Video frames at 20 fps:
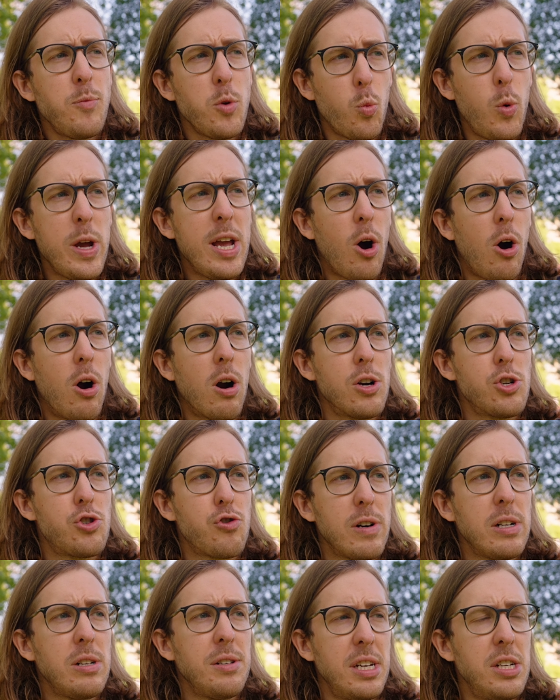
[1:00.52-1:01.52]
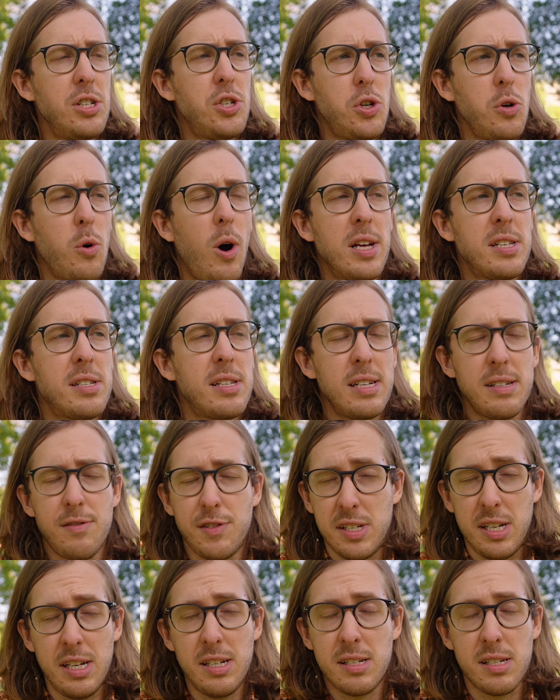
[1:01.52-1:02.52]
we are drilled into us
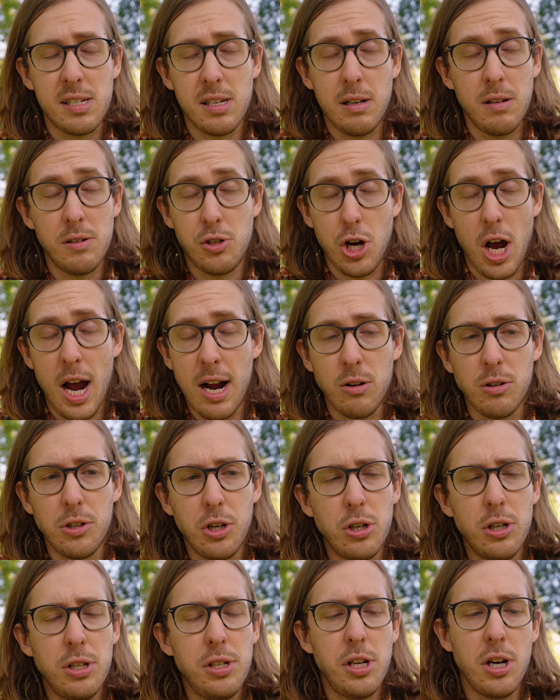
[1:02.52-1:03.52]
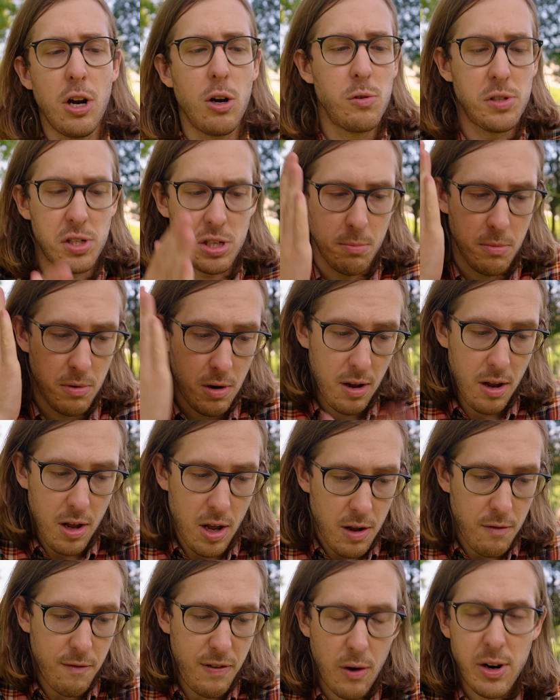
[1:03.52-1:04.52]
since childhood, you know, some
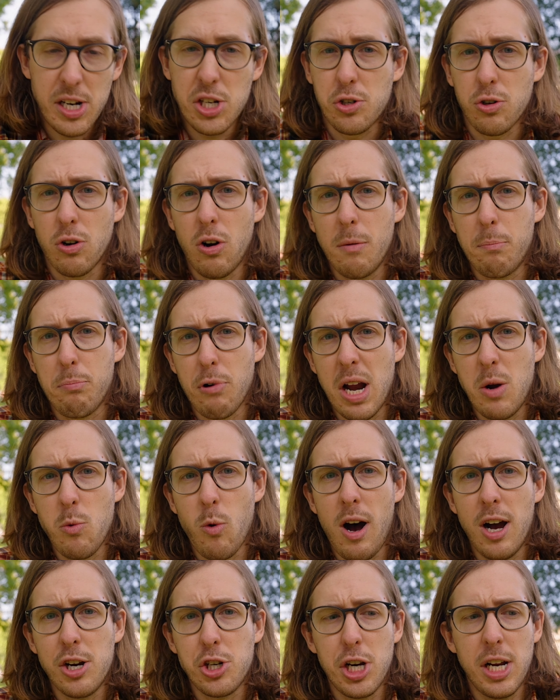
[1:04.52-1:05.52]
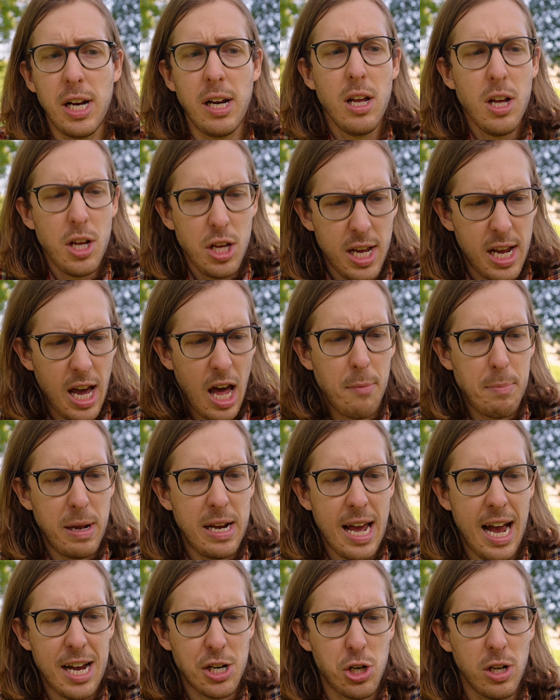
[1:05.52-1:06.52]
very strong brainwashing. You gotta be
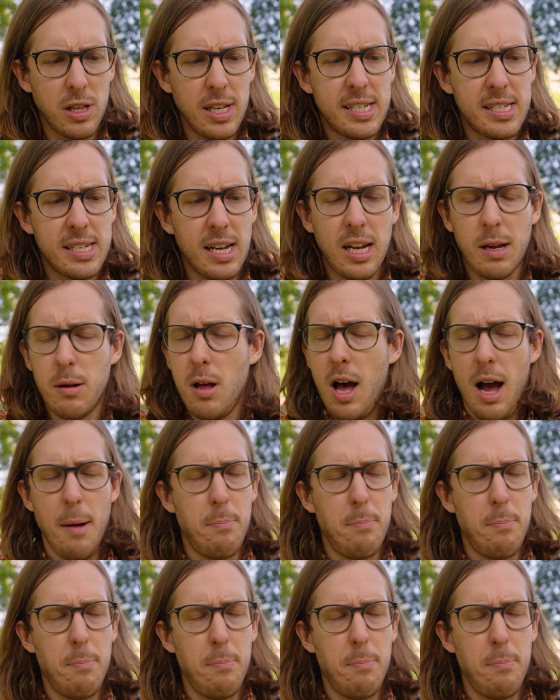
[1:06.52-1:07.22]
nationalistic.